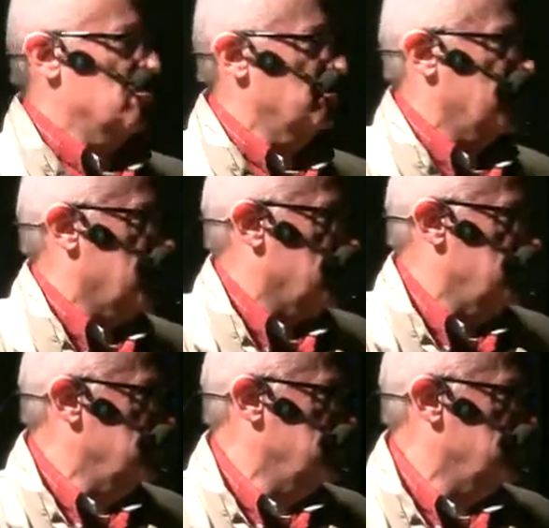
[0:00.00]
what they can
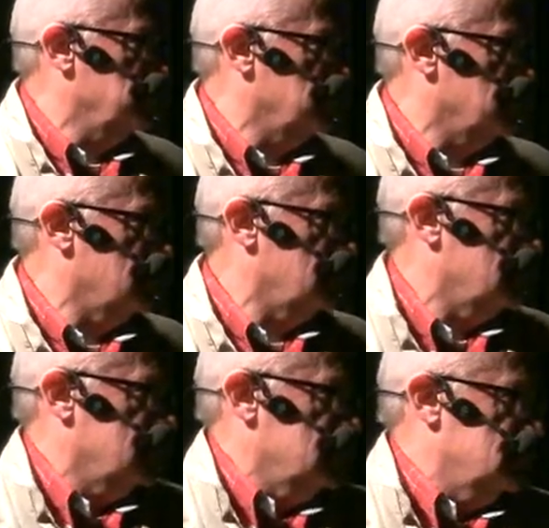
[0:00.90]
do,
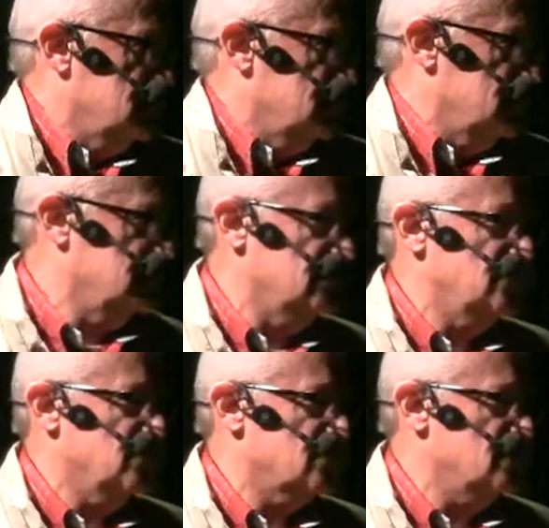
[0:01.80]
uh,
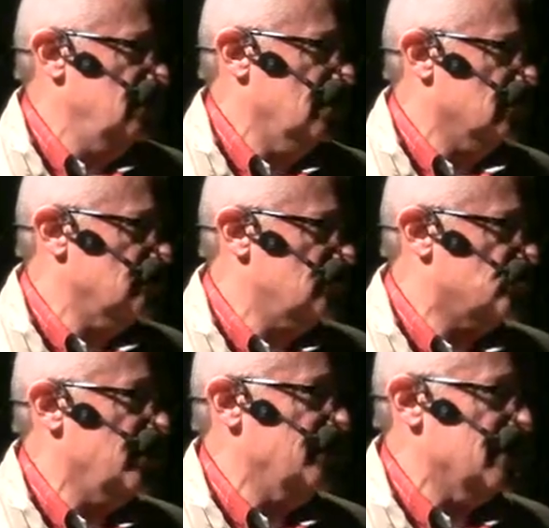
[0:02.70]
just, you know,
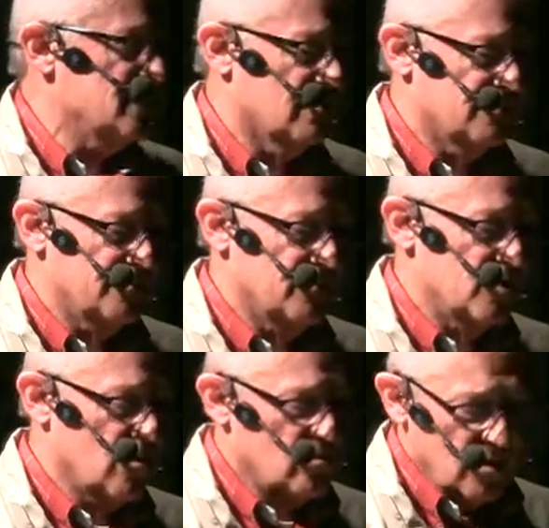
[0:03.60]
treat myself.
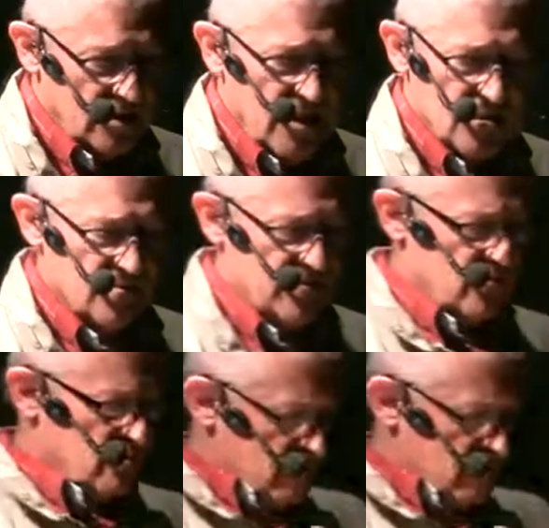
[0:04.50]
So he takes the form